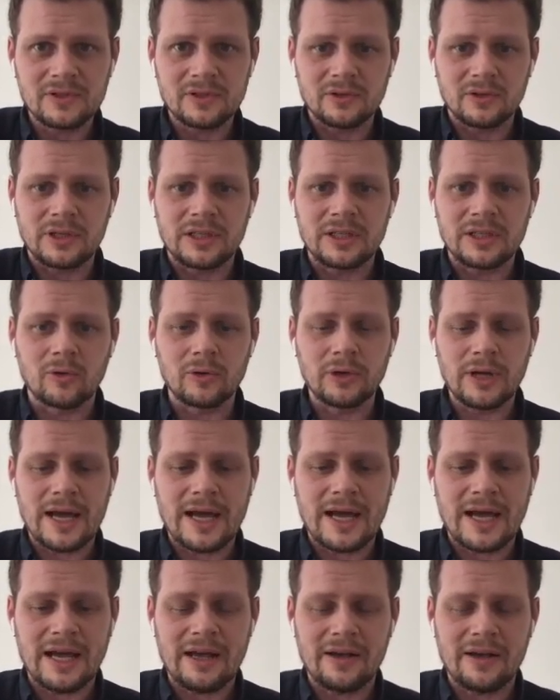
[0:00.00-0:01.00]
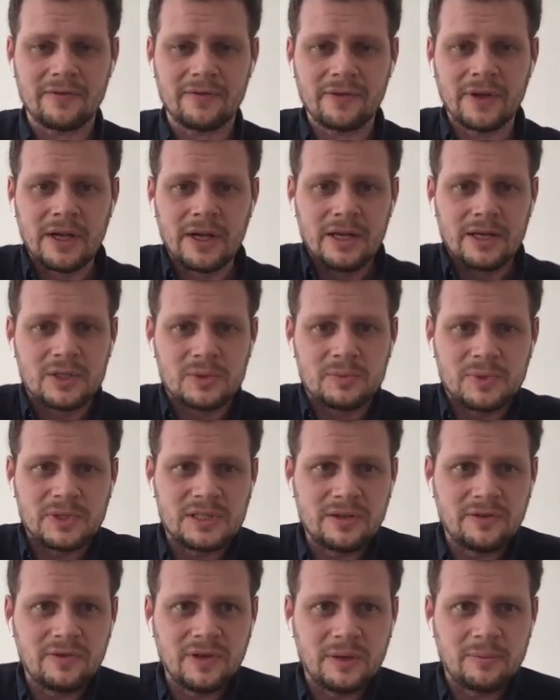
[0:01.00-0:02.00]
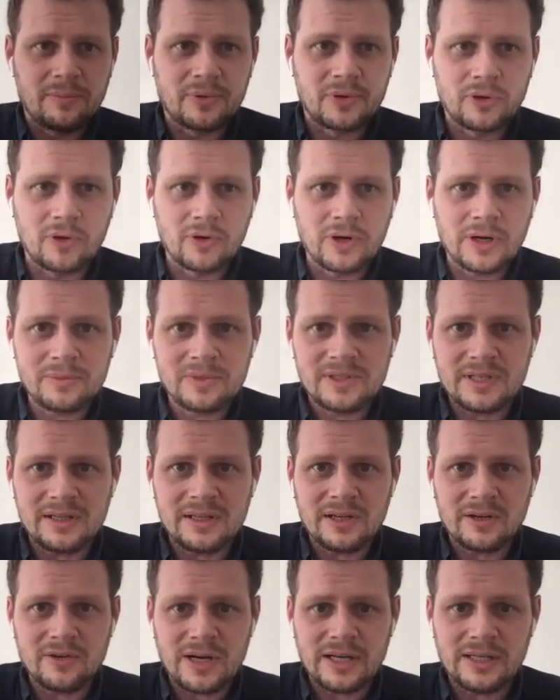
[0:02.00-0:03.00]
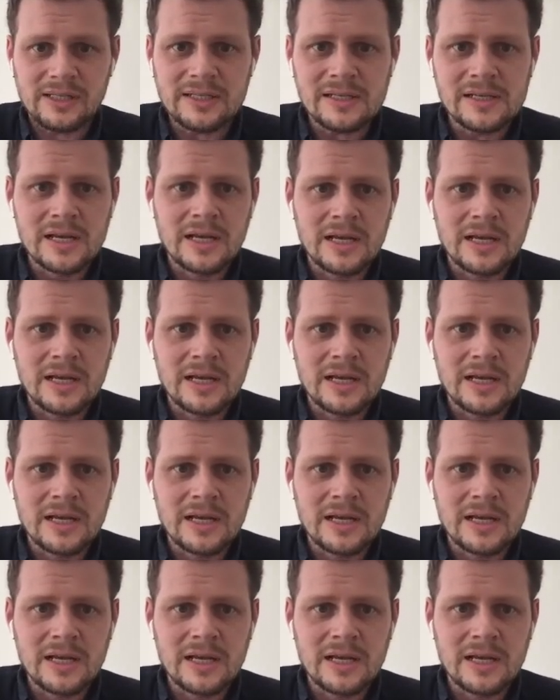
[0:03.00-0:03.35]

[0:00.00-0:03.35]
So they don't have specific programs that they're running.